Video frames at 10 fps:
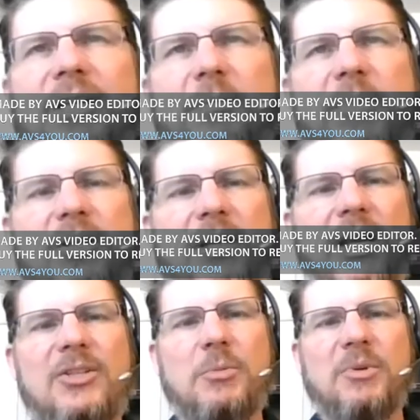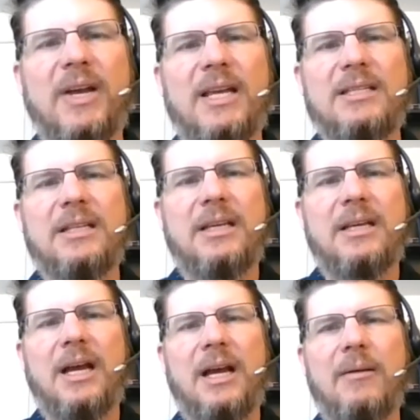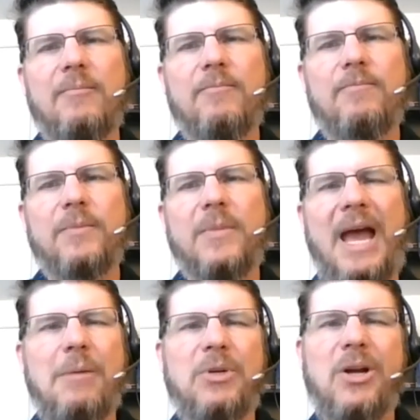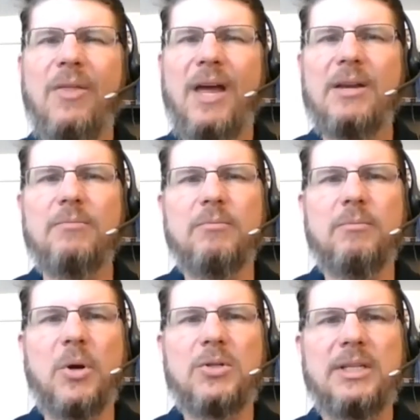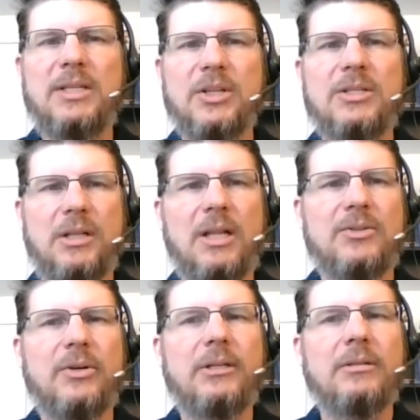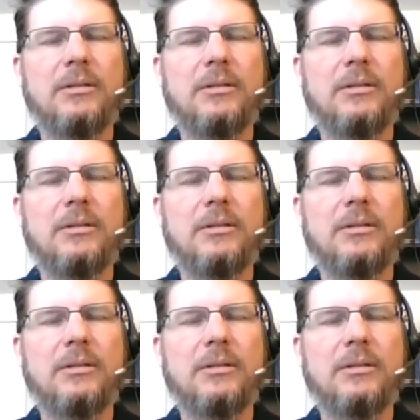especially unsupervised, I would call that mostly just clustering.